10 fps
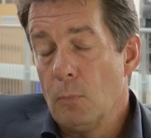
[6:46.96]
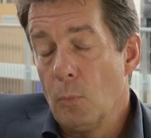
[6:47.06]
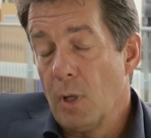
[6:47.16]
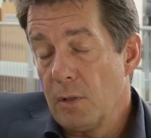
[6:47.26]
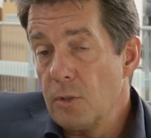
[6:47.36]

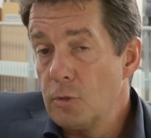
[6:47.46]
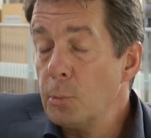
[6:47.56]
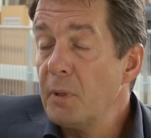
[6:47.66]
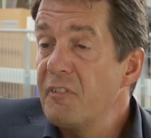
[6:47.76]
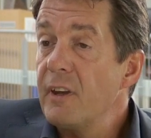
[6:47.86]
Well, to
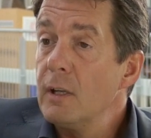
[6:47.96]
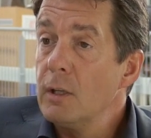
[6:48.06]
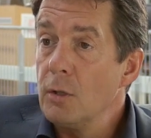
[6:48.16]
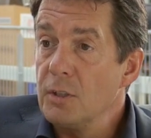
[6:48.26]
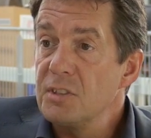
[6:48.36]
be fairly
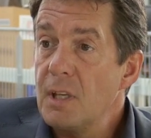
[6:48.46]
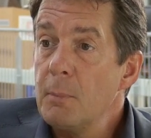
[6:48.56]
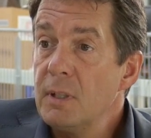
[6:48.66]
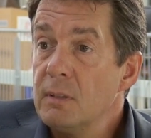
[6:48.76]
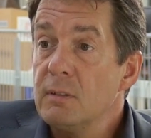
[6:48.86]
honest, I
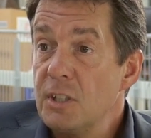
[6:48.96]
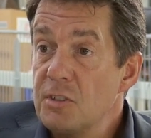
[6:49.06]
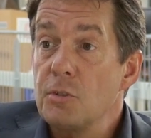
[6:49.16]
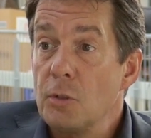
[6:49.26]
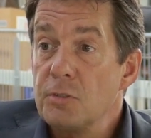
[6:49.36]
mean,
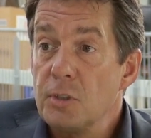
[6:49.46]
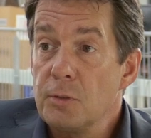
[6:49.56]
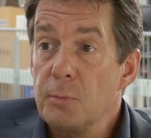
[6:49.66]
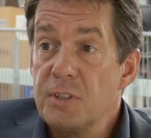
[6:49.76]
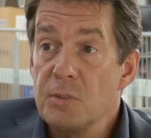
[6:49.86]
this is also
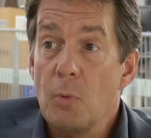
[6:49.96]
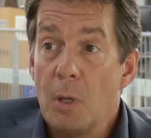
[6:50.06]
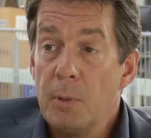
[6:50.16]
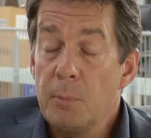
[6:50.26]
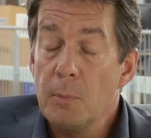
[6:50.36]
the reason why
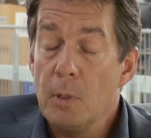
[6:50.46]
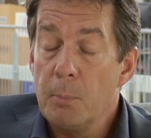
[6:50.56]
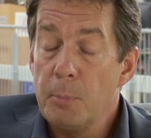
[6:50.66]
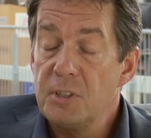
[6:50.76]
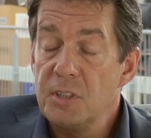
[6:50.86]
we
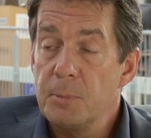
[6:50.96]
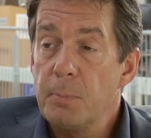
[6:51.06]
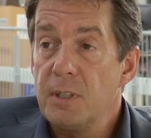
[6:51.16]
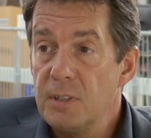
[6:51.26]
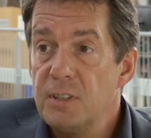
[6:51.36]

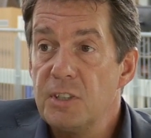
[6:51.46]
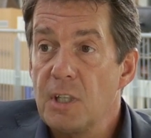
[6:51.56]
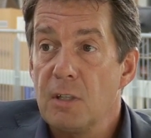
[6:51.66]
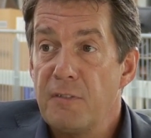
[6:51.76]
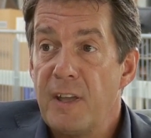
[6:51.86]
participate in these
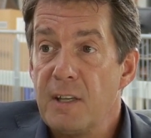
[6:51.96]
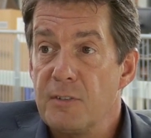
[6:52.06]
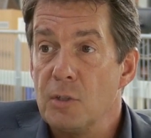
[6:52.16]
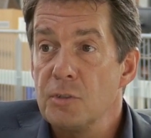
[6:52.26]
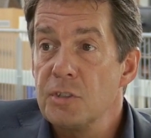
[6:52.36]
kind of
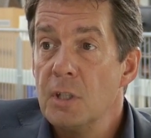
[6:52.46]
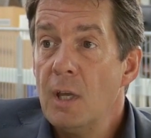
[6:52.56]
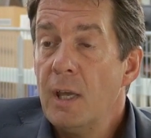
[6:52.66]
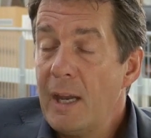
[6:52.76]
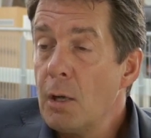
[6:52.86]
hackathons.
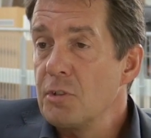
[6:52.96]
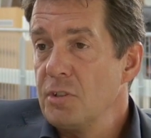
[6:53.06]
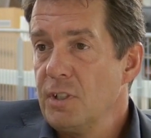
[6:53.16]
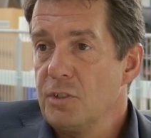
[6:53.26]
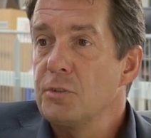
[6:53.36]

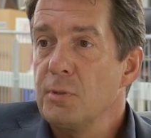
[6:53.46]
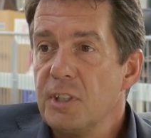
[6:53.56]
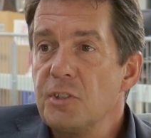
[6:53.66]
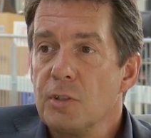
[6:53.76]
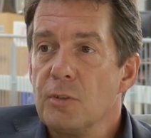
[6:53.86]
Ericsson is a
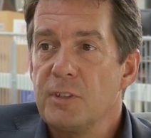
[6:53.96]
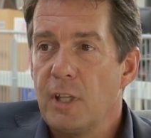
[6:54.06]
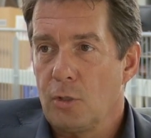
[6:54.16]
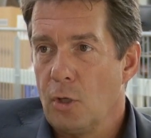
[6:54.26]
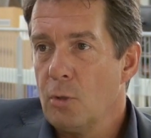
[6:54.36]
traditional
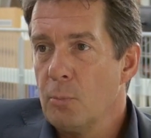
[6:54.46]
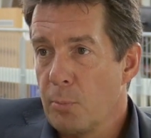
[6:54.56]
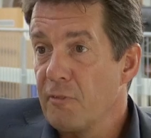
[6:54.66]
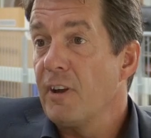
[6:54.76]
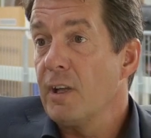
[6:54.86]
telco
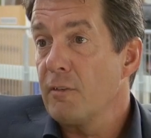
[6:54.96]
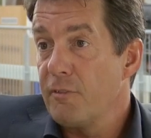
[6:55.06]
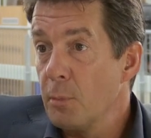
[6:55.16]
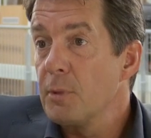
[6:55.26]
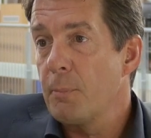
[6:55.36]
provider
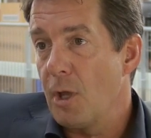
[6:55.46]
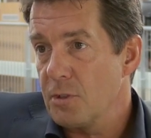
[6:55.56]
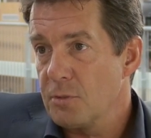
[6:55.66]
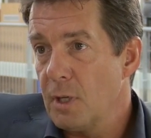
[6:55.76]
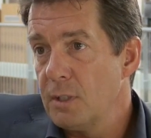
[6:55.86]
from the
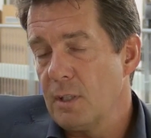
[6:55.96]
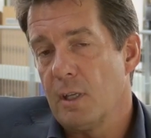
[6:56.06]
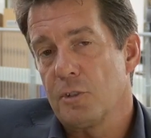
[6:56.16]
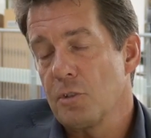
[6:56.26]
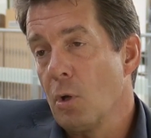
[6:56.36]
past, right?
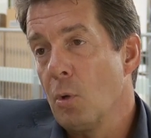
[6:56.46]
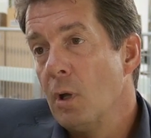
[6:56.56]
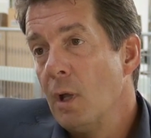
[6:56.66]
So